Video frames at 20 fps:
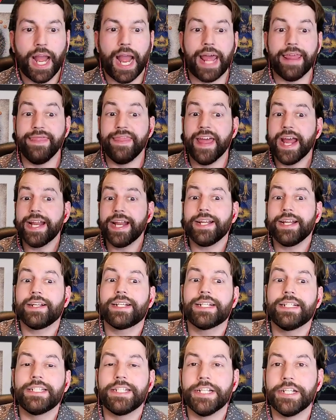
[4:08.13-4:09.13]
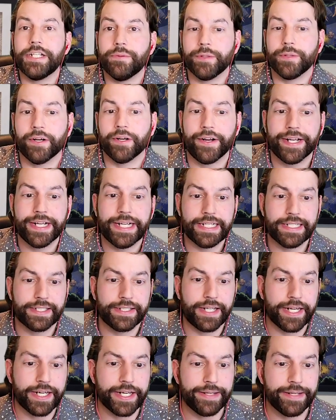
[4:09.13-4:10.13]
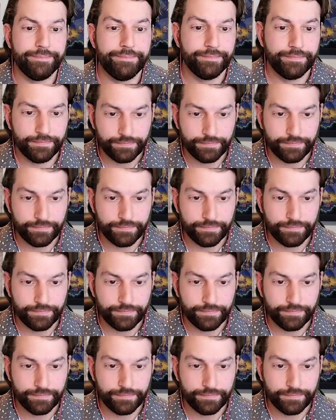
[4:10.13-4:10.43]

And then, continuing on, he stated,